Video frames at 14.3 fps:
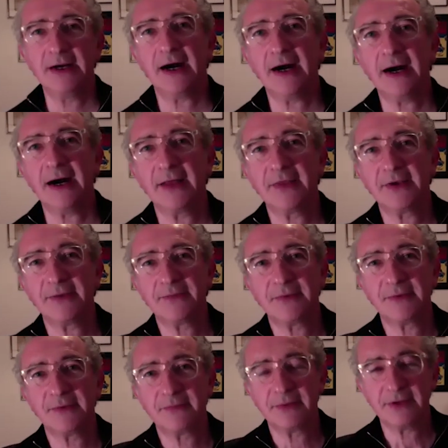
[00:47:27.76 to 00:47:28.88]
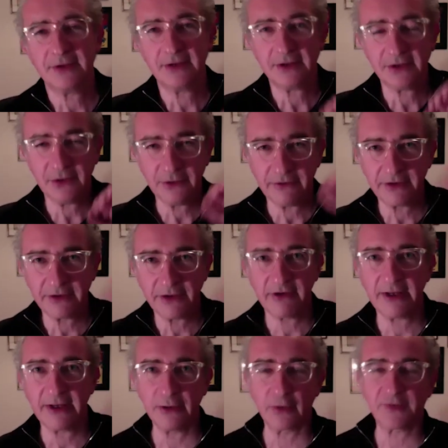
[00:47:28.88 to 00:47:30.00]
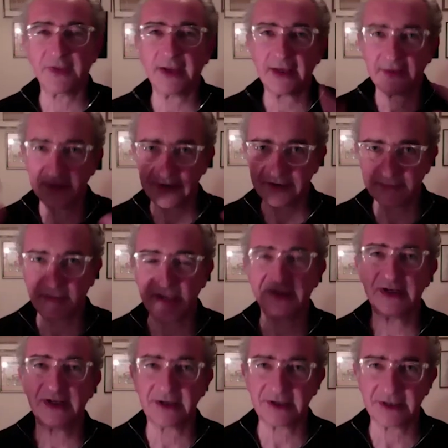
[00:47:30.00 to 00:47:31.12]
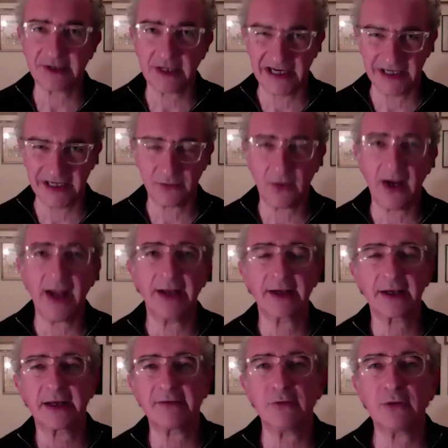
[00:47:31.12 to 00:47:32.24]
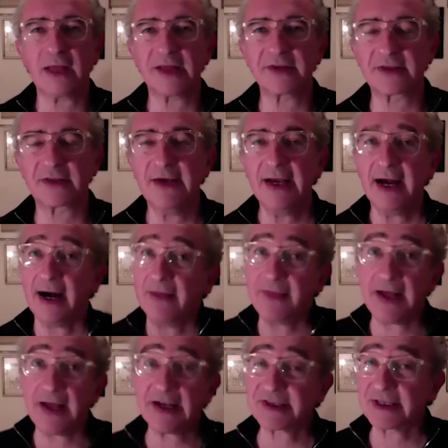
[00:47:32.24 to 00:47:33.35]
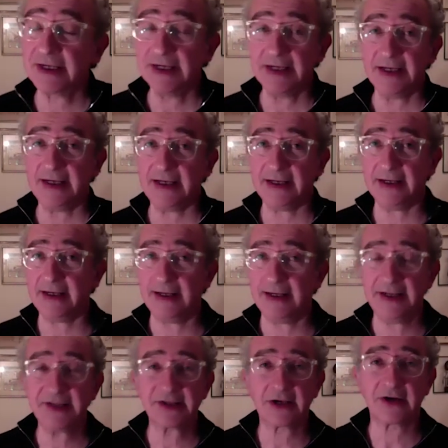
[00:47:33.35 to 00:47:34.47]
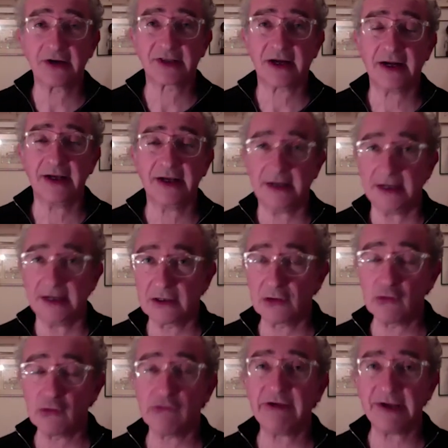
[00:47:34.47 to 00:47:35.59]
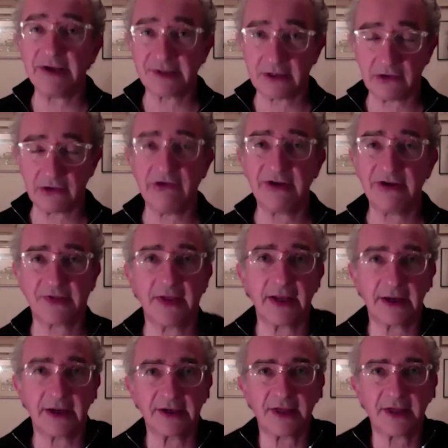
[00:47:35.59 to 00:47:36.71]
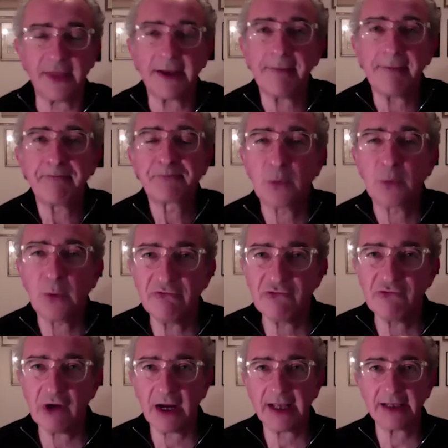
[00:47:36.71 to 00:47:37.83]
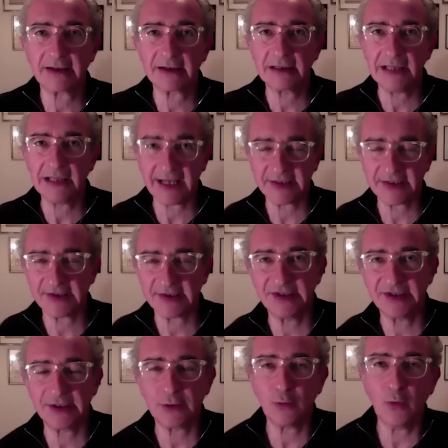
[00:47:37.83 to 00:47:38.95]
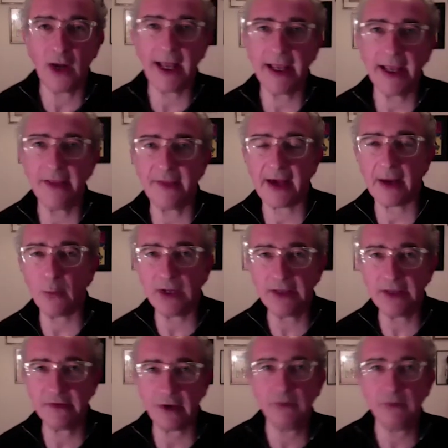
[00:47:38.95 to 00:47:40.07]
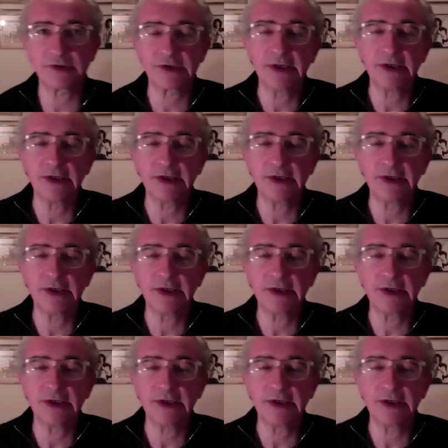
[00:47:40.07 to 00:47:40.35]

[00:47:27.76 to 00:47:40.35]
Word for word: uh, the, the, you know, you, you write your thing and then you space it in a certain way and kind of all that sort of stuff. And that's, it is a lost art, a glorious, glorious thing, because I think we write letters in a way that we don't